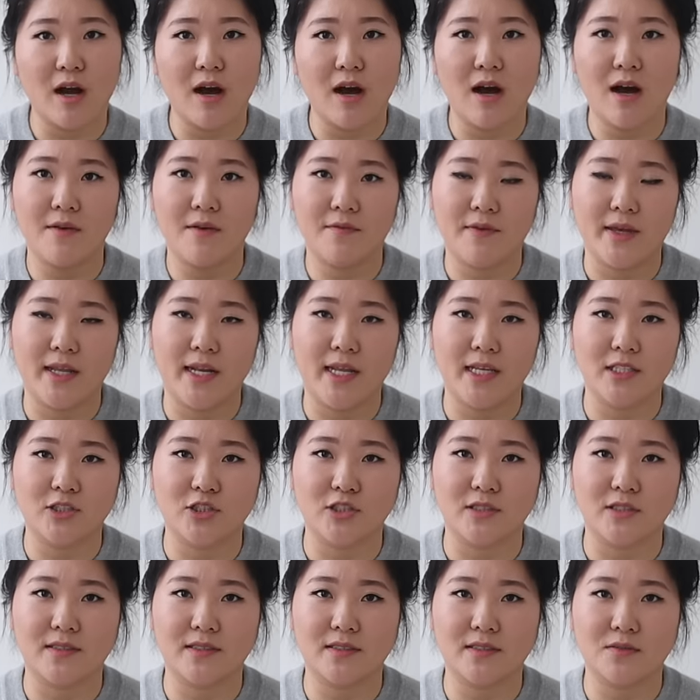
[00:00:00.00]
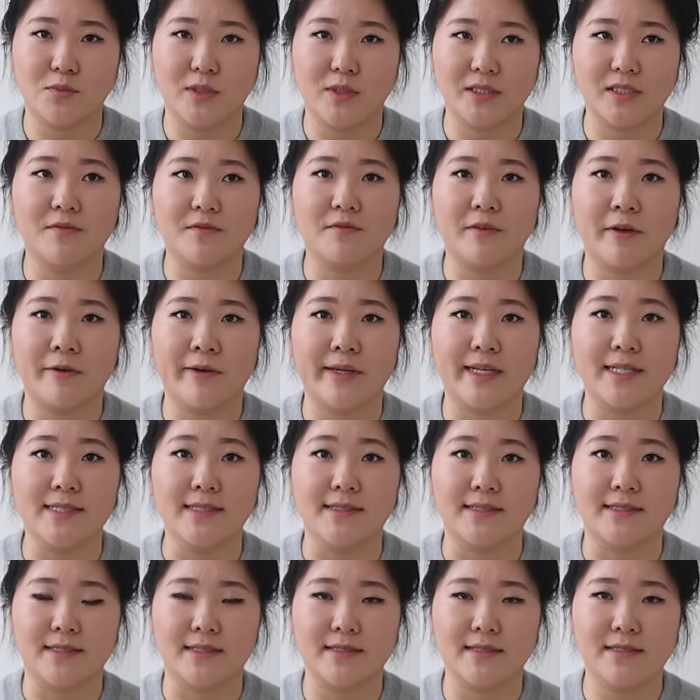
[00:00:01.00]
off and it just wasn't very
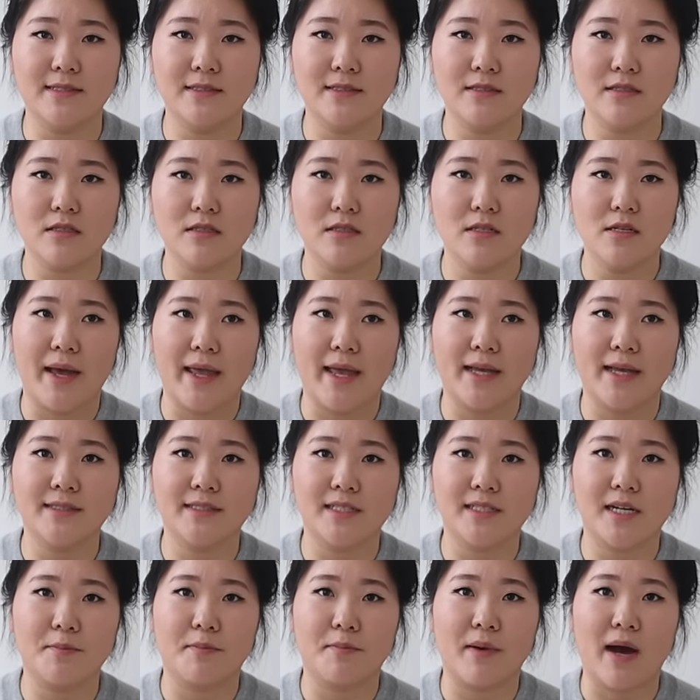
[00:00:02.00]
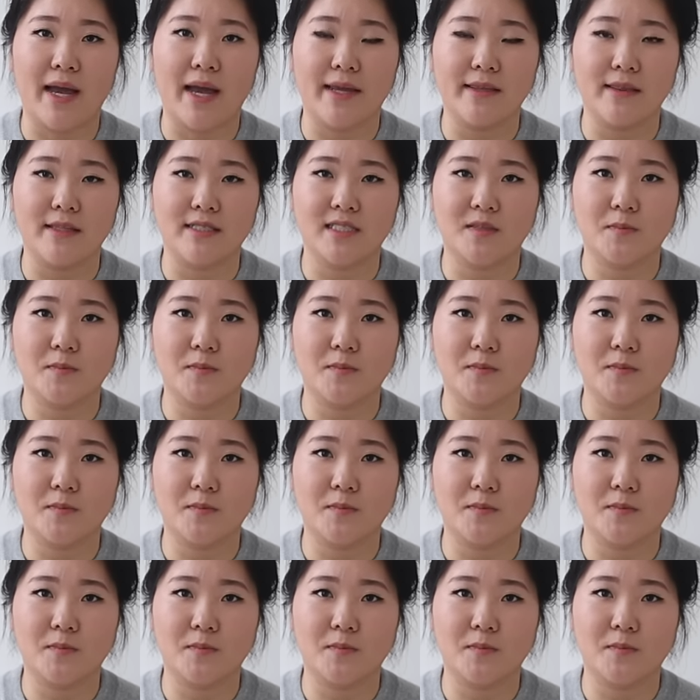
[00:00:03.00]
consistent. I ended up buying the